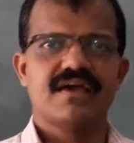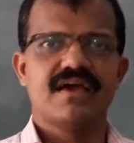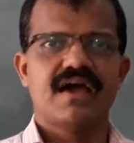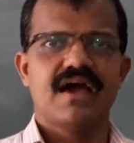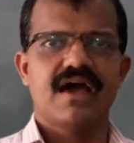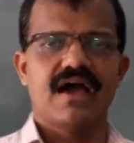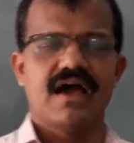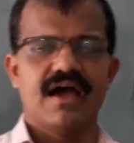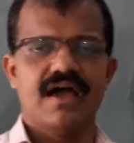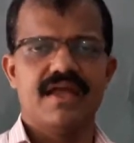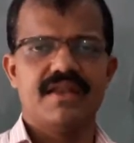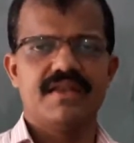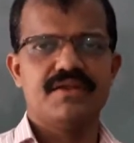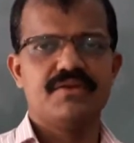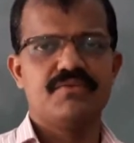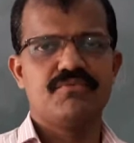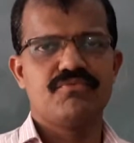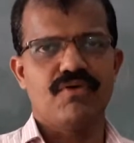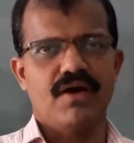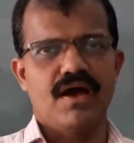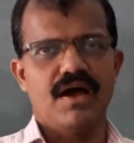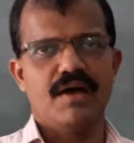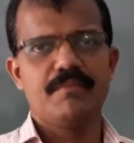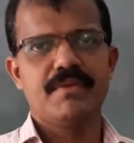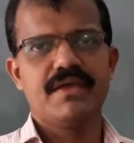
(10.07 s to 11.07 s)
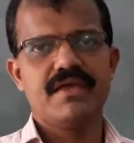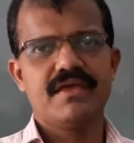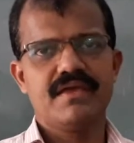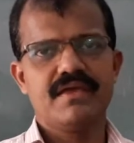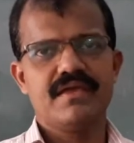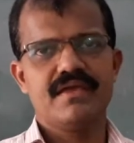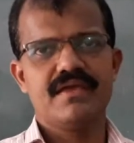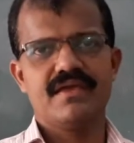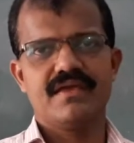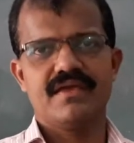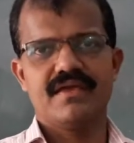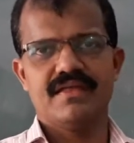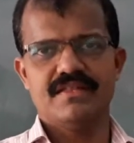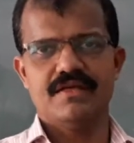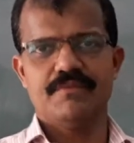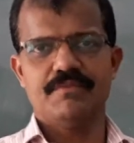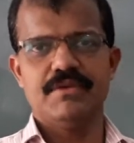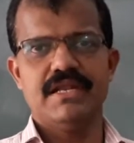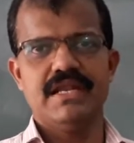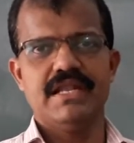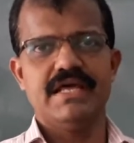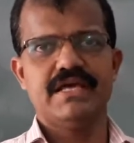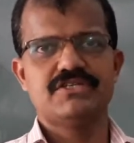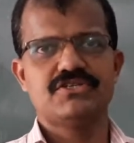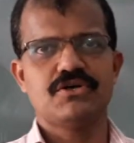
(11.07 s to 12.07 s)
and farming in the
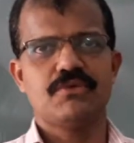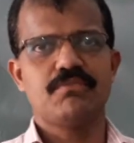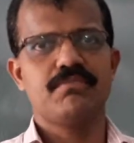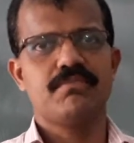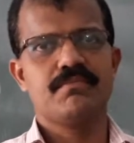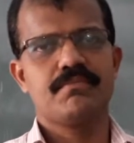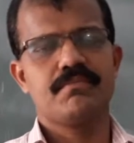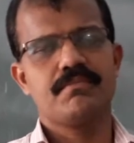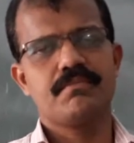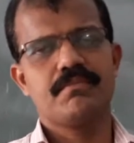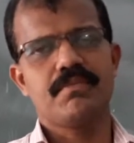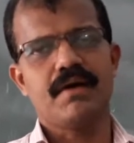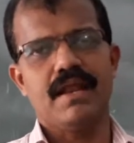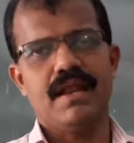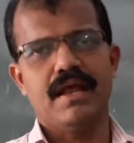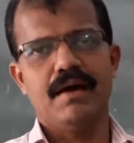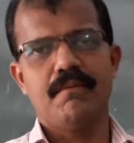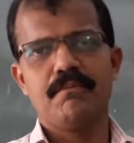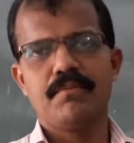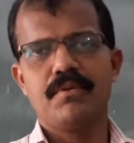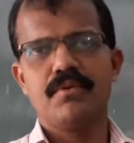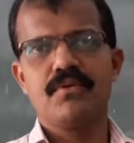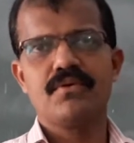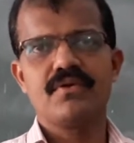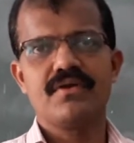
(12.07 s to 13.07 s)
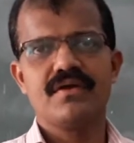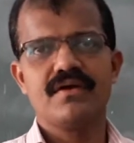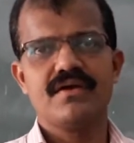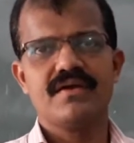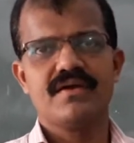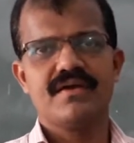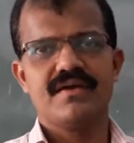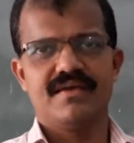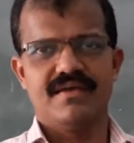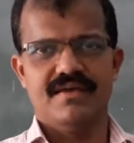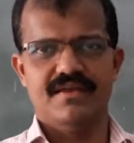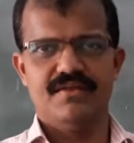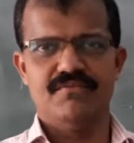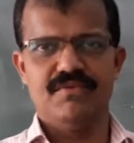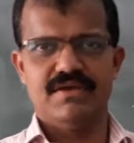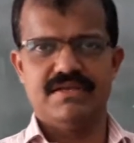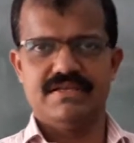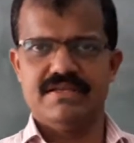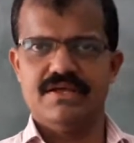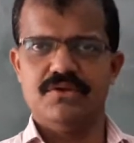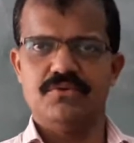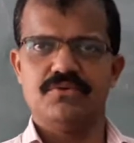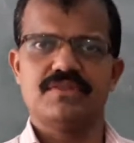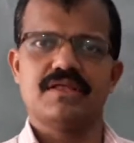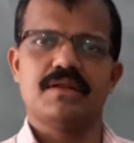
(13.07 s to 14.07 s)
village of Palampur in
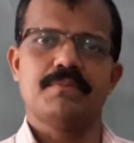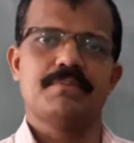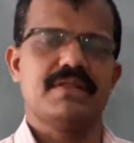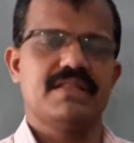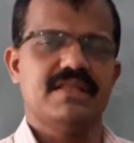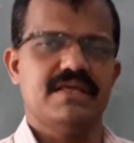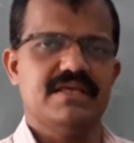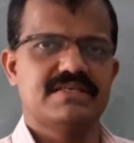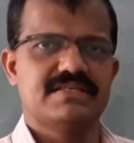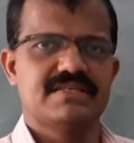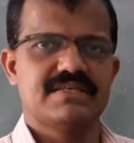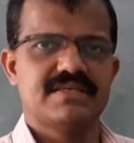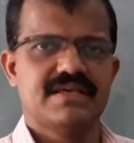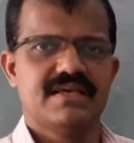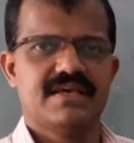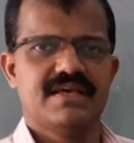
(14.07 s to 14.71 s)
Western Uttar Pradesh.